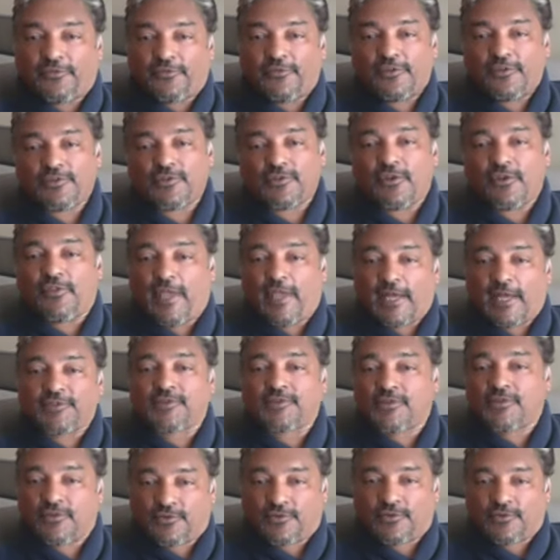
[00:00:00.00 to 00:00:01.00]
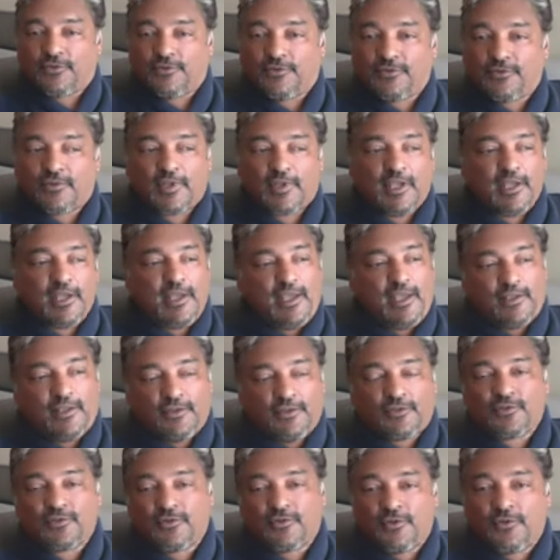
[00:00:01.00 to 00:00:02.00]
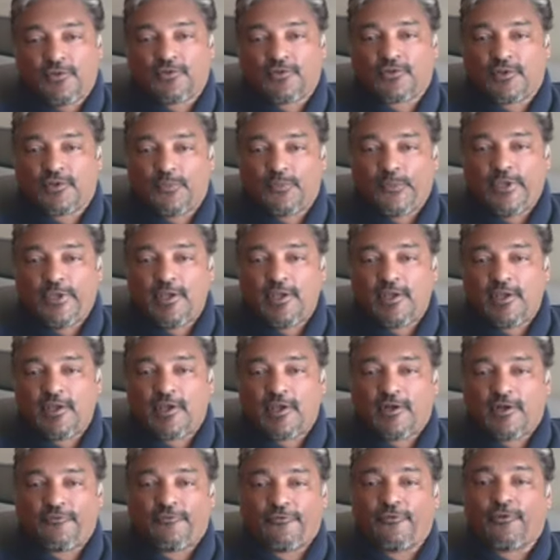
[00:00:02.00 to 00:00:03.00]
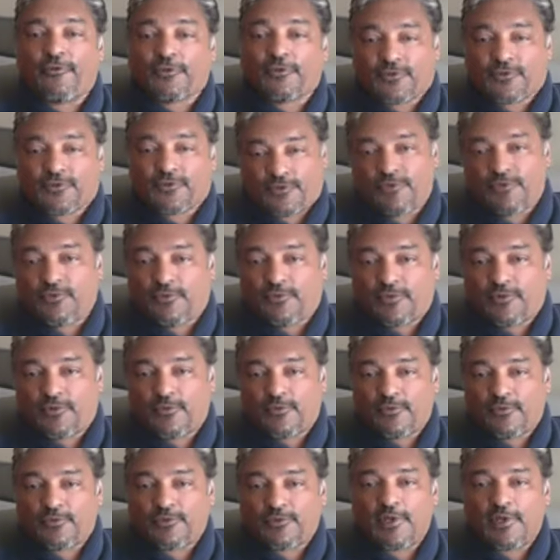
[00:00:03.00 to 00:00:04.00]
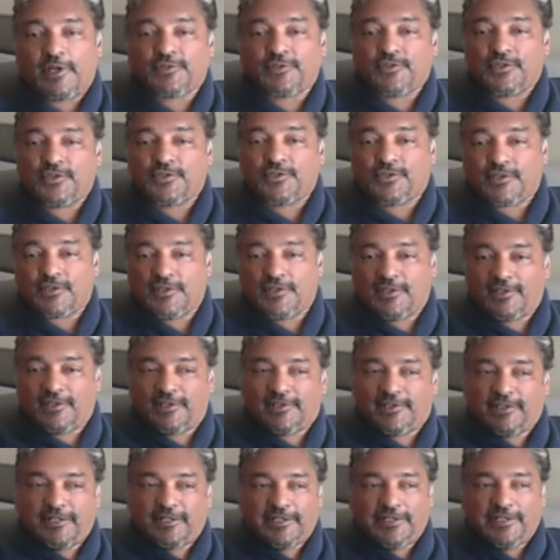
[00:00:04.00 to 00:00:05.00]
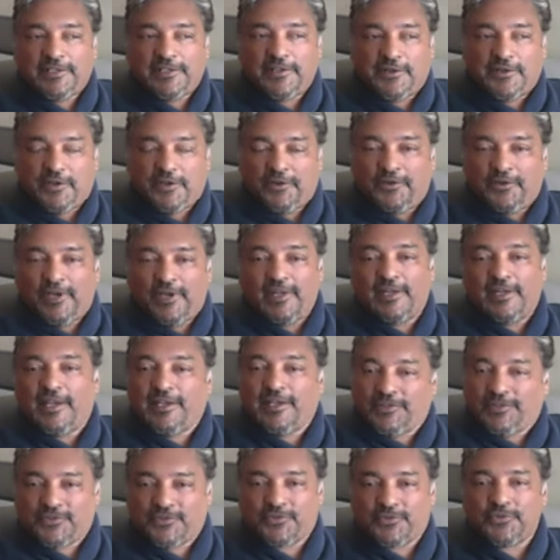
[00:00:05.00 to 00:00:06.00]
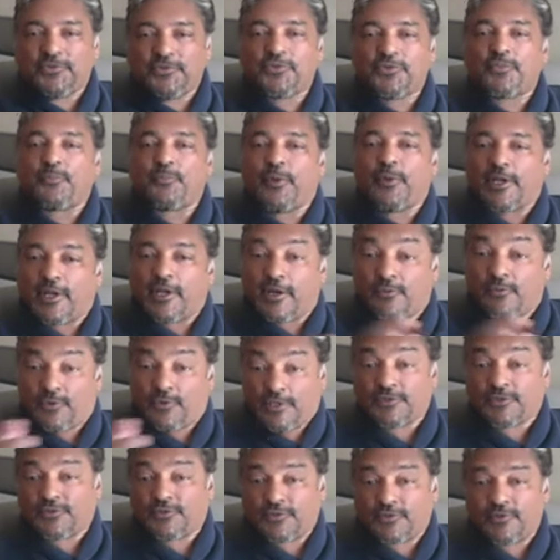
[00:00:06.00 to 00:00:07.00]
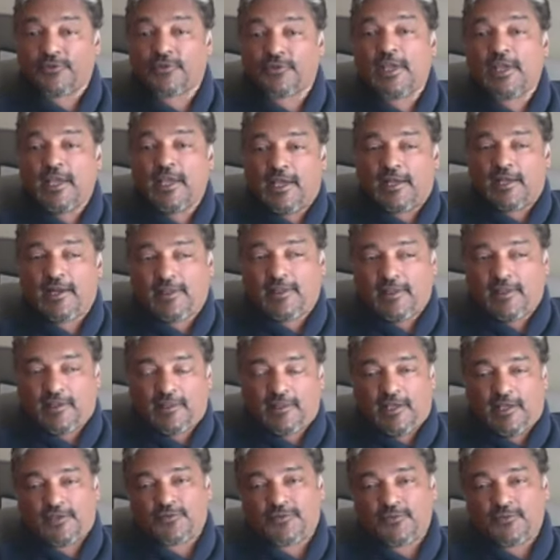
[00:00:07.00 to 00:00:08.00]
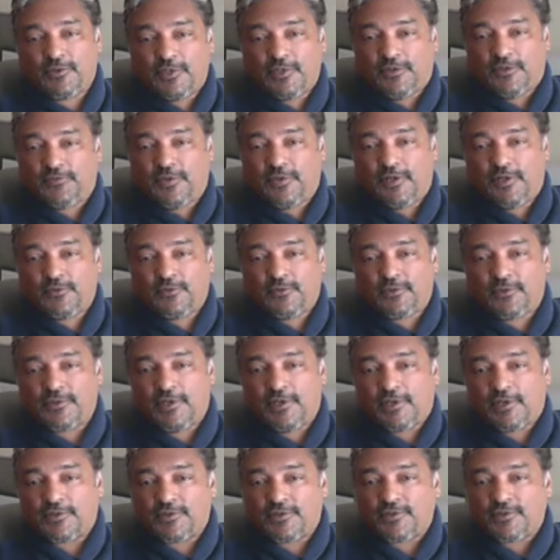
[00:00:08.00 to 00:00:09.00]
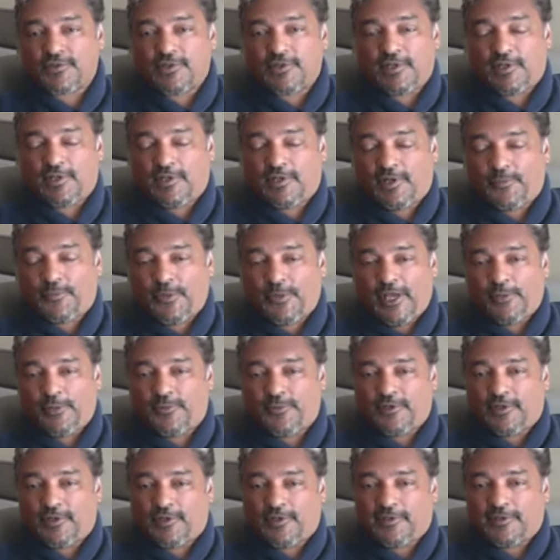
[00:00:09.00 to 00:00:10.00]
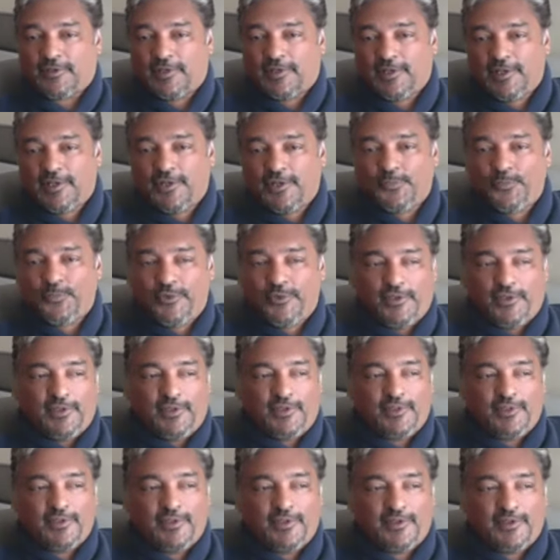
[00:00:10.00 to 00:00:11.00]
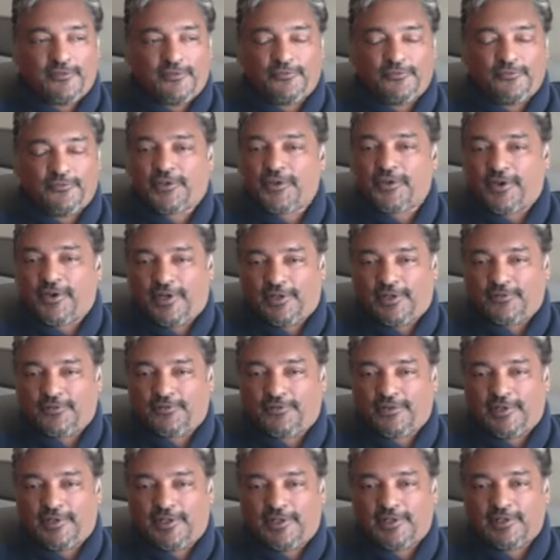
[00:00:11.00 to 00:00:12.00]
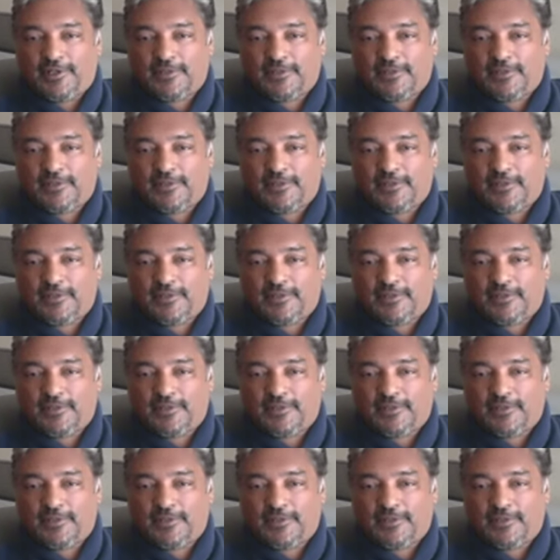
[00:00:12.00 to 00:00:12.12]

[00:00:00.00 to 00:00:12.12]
So that's the truth, and the truth should be a full truth, not just a, you know, a nice truth, but a real truth. And I think that's what they've done with Dr. Singh, and I'm happy to be the figurehead for that.